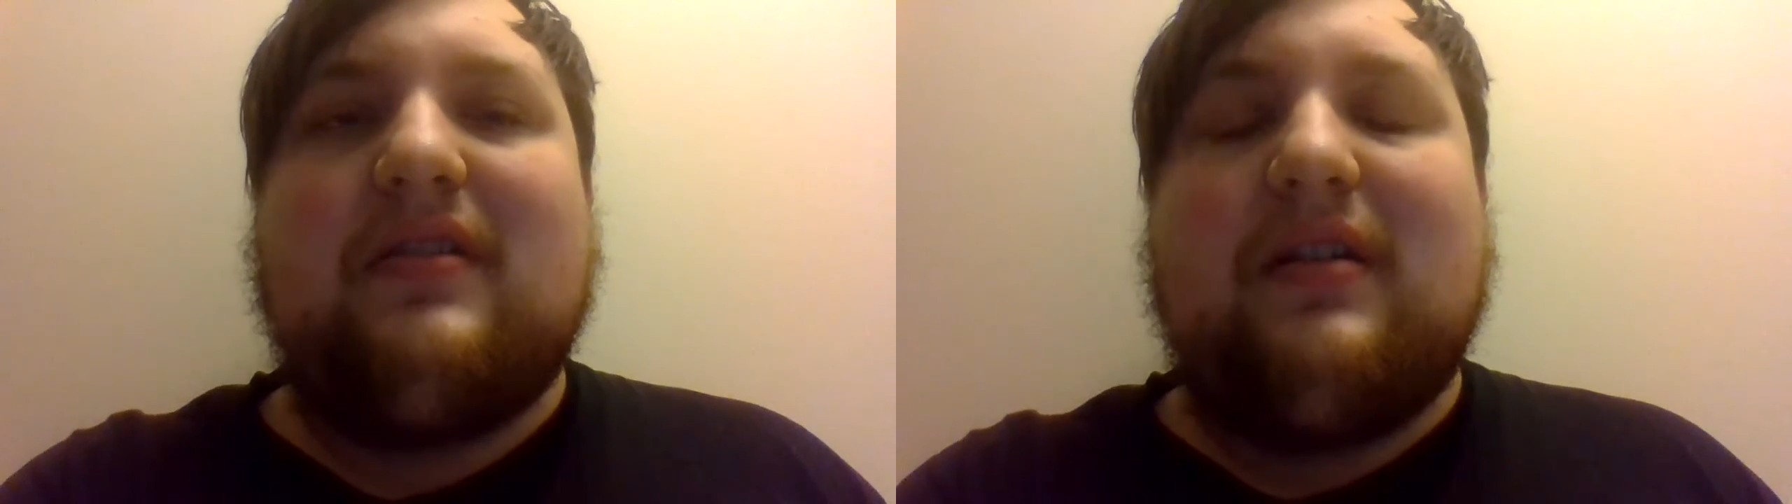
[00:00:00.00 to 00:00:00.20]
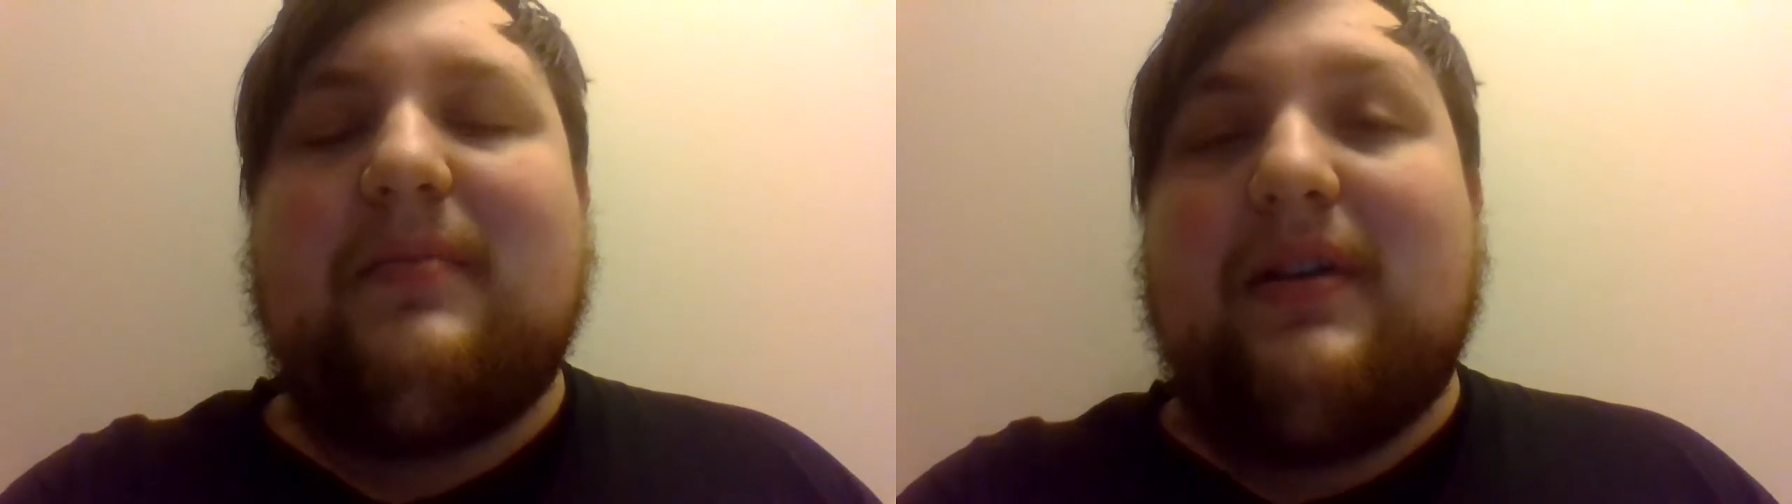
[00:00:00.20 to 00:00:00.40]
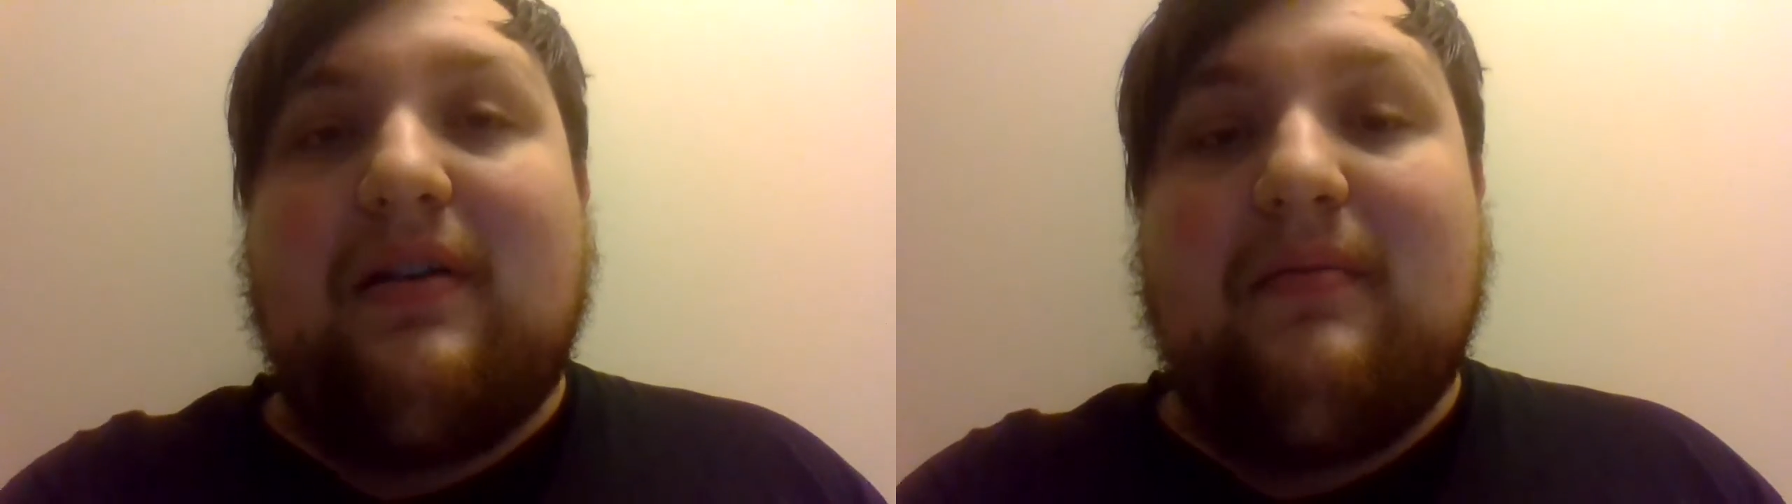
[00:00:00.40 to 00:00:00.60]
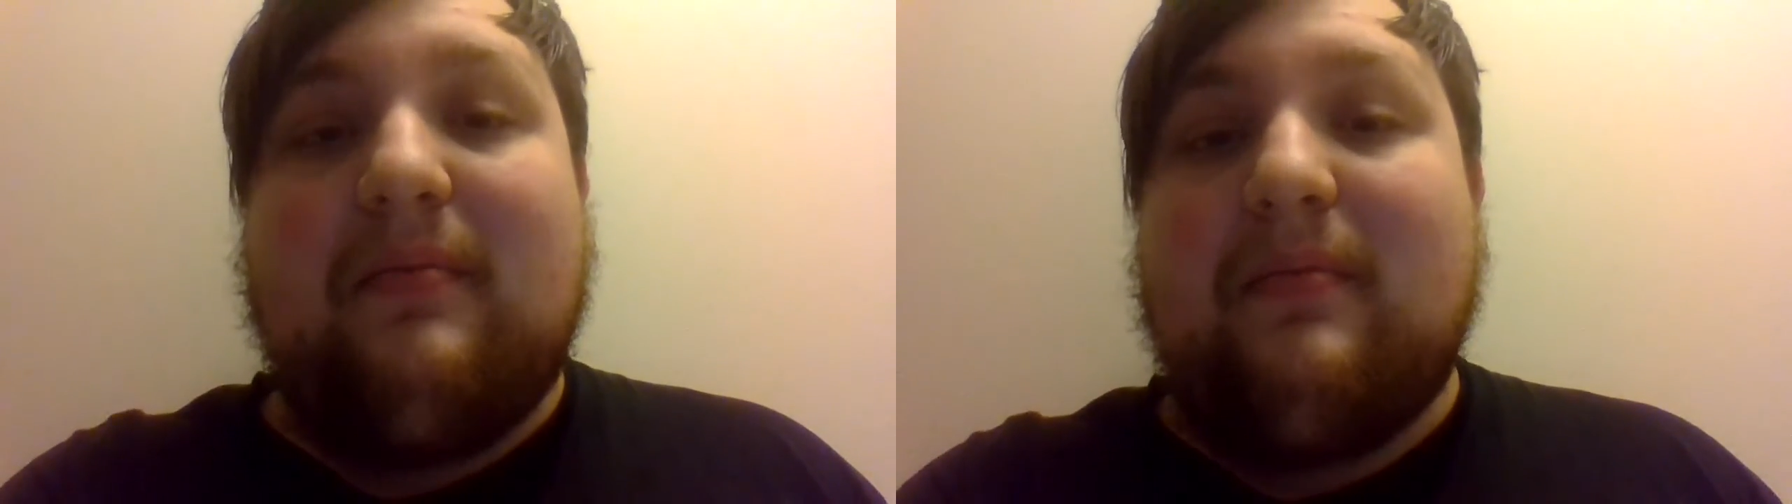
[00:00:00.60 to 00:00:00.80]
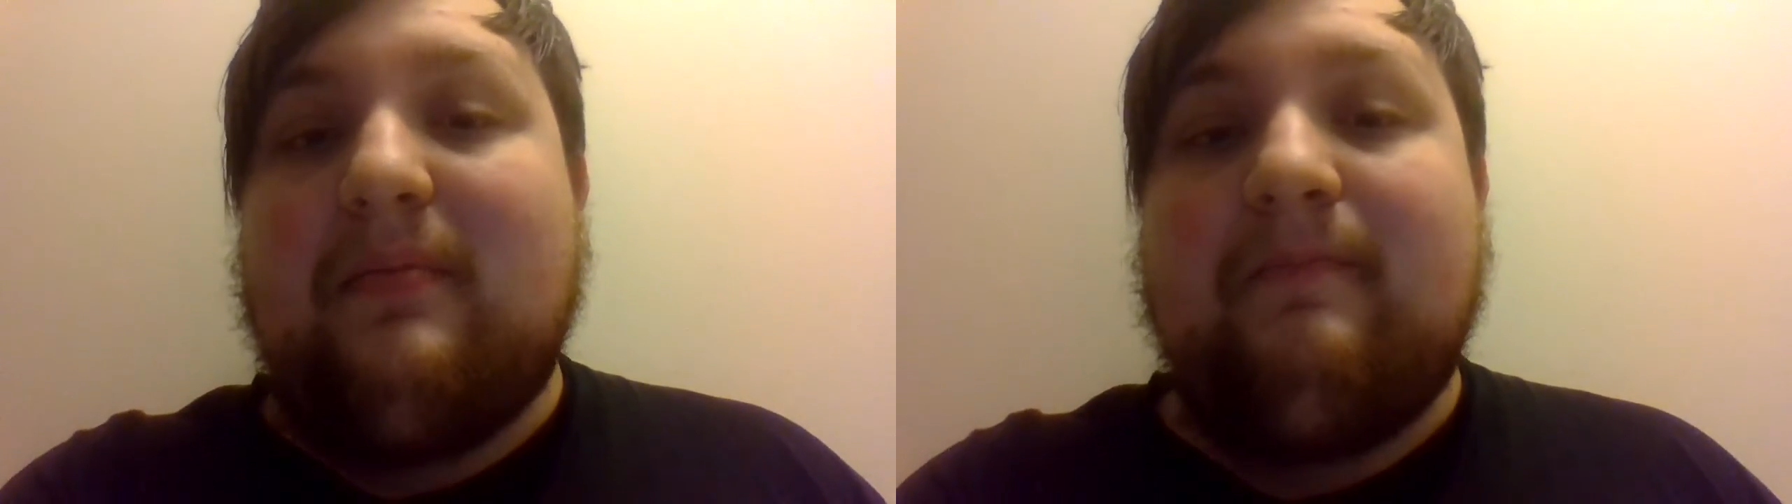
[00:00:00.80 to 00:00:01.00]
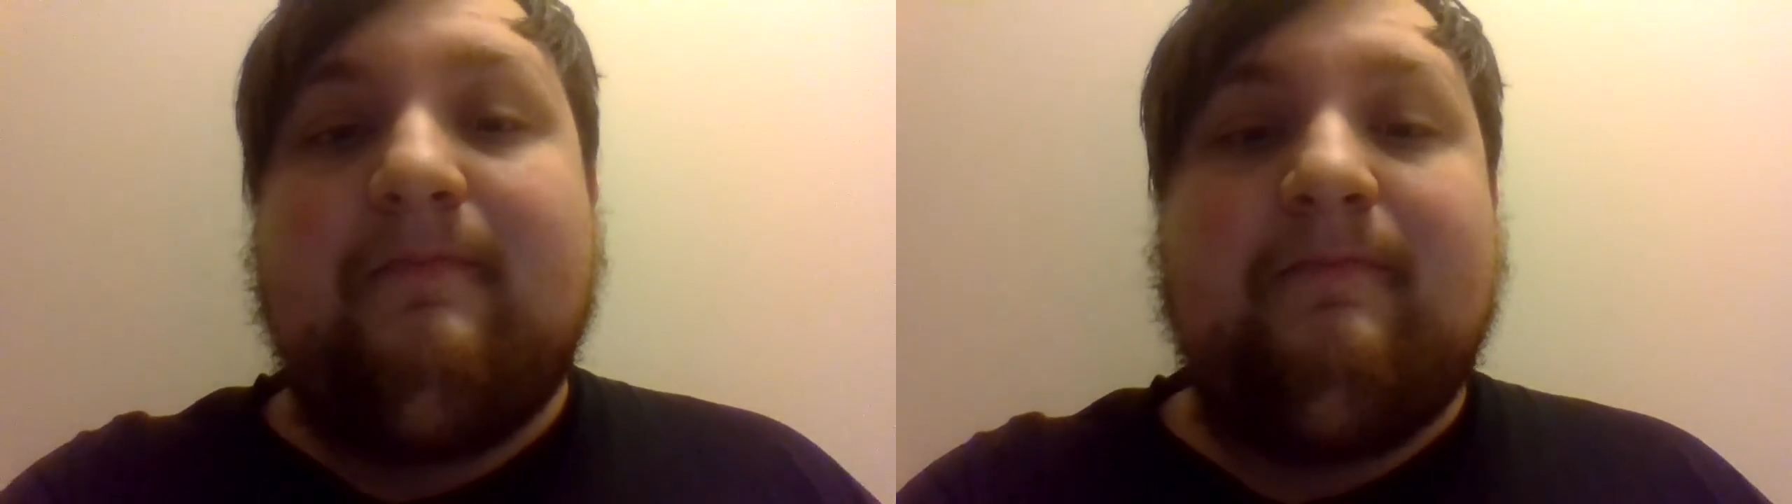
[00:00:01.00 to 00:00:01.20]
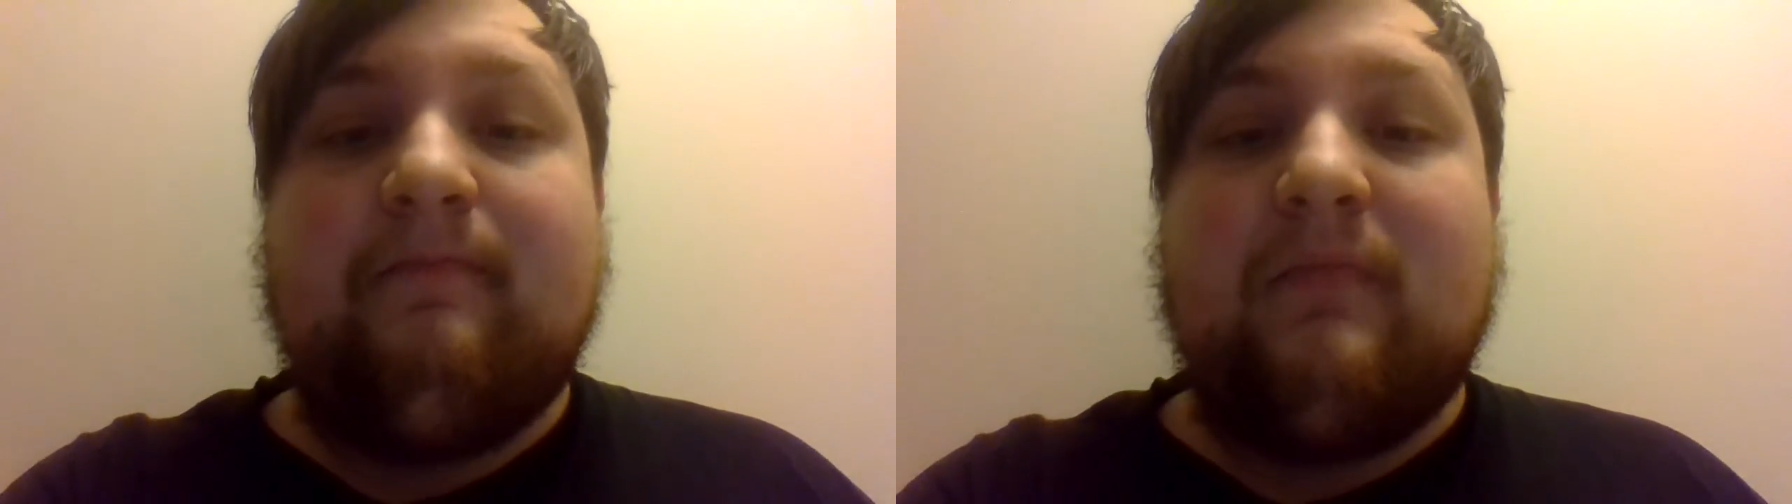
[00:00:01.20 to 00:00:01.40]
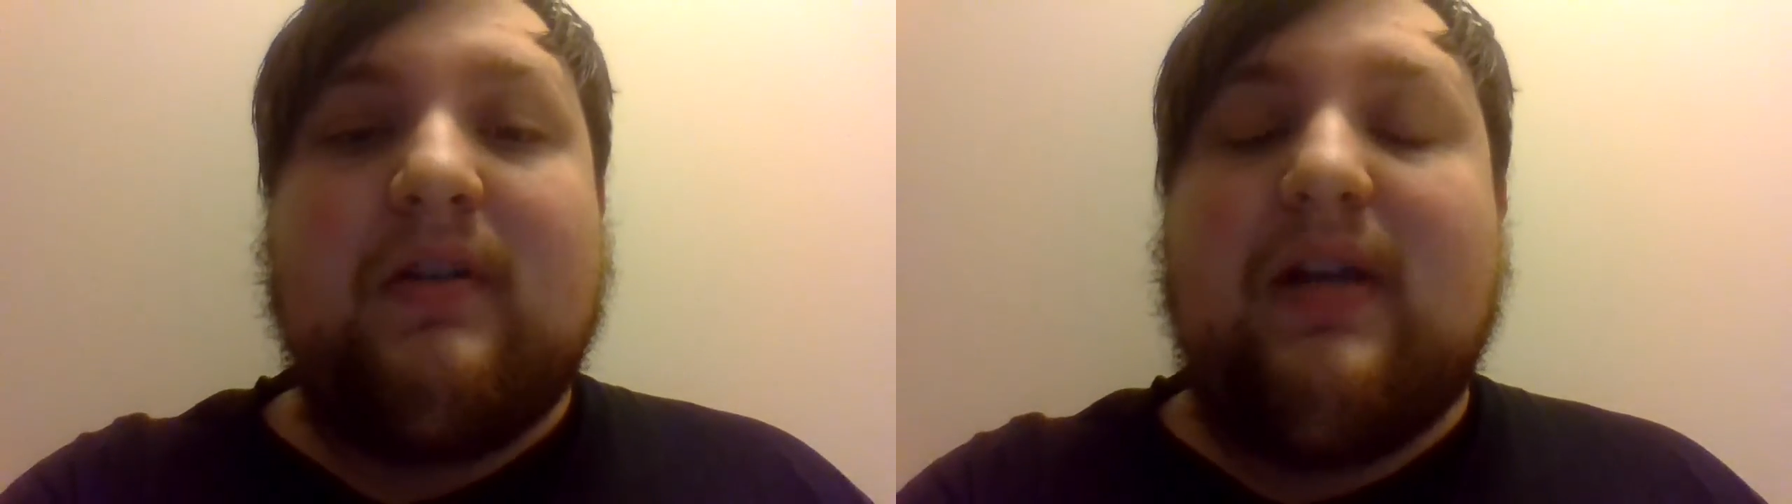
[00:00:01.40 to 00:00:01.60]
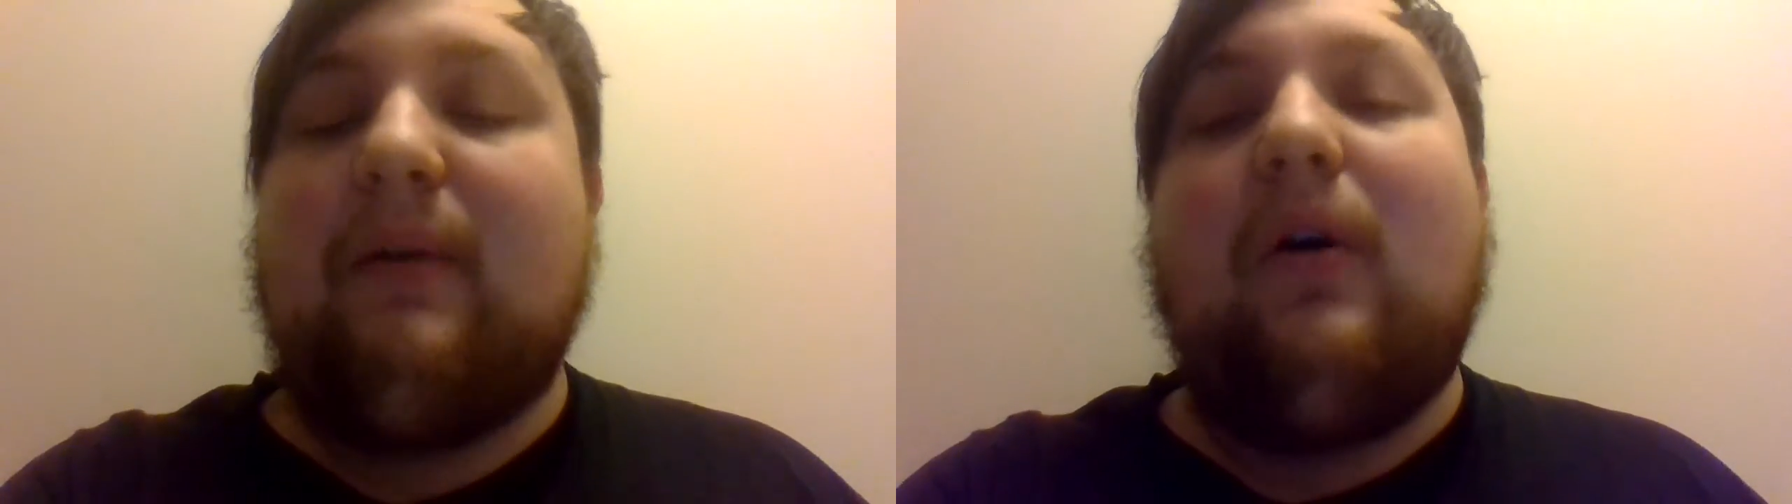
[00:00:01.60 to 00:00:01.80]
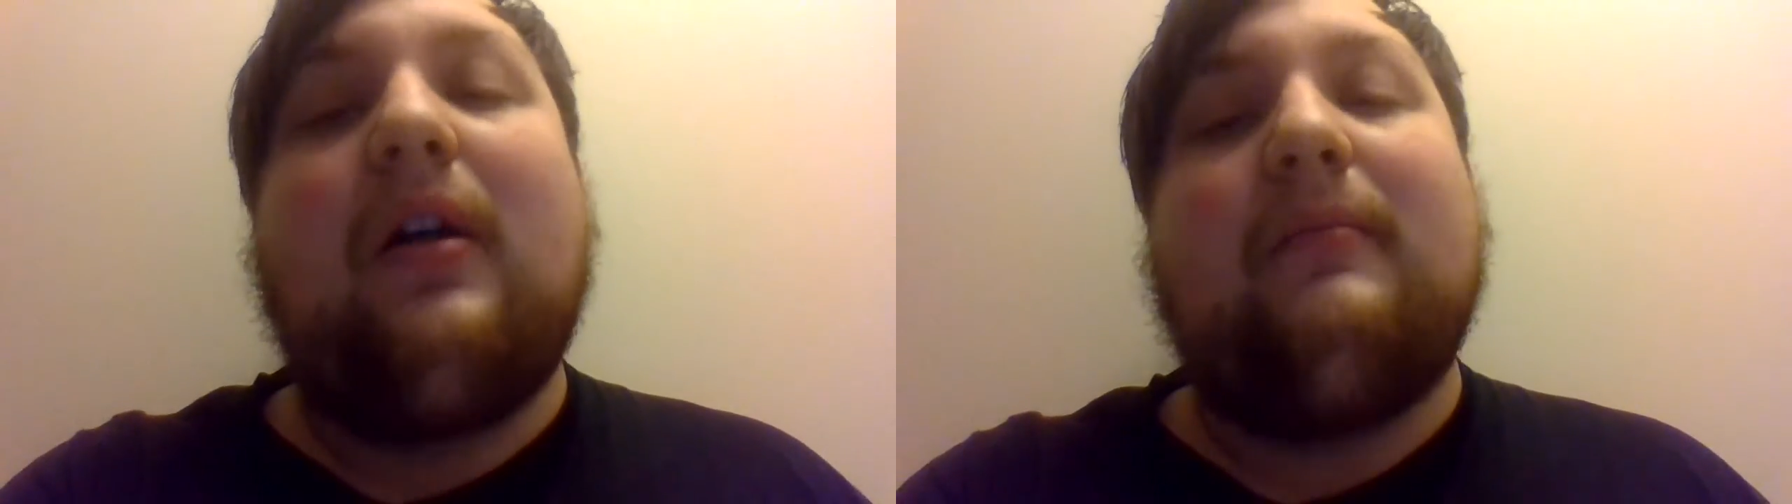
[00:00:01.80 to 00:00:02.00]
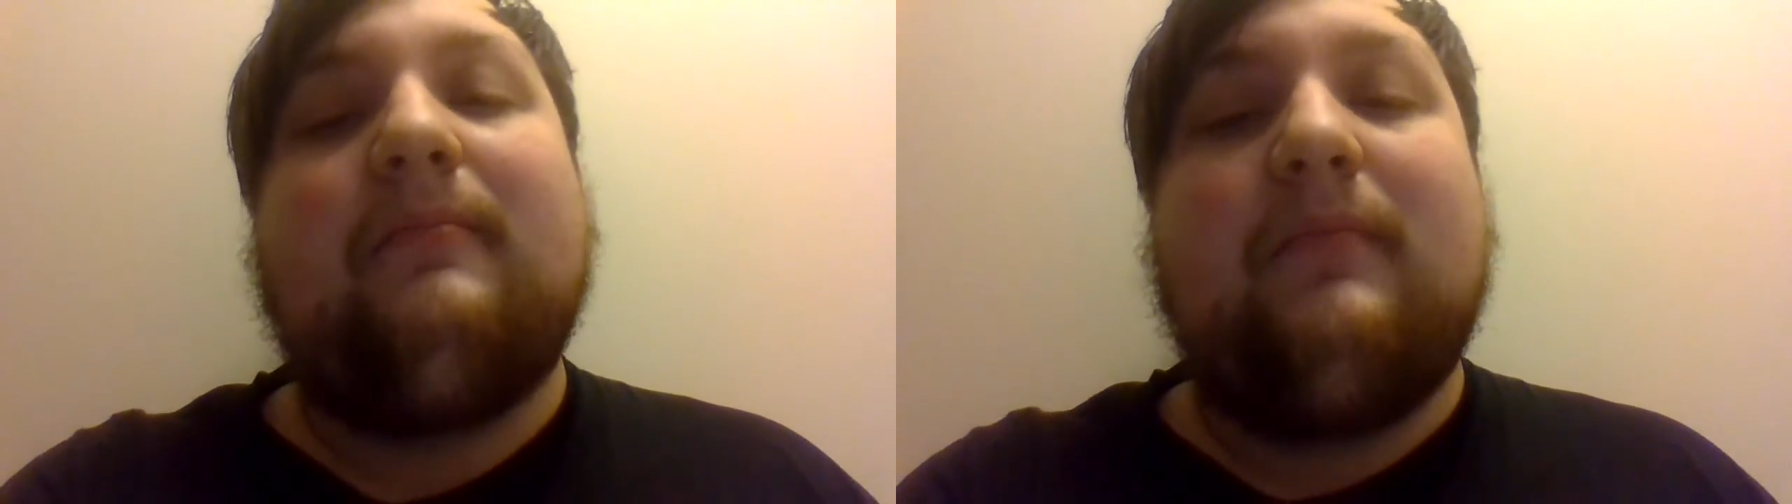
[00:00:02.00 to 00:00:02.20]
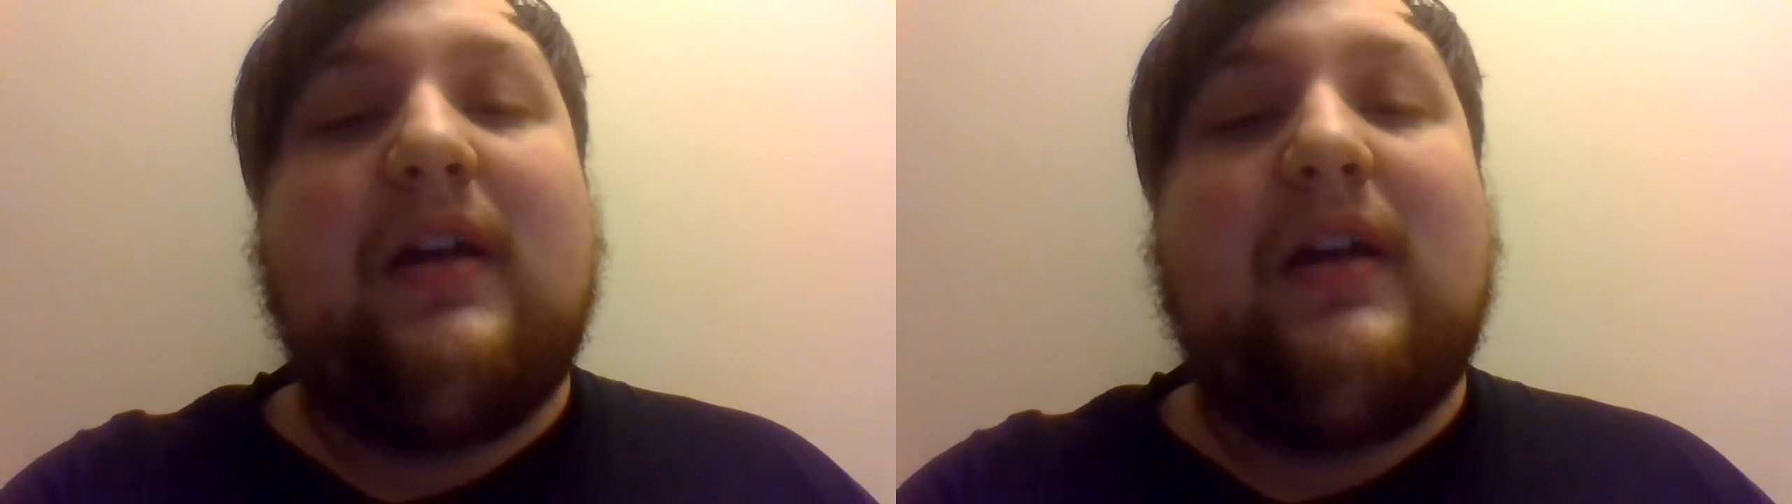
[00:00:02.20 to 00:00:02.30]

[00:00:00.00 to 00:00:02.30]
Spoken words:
not become Taiwan.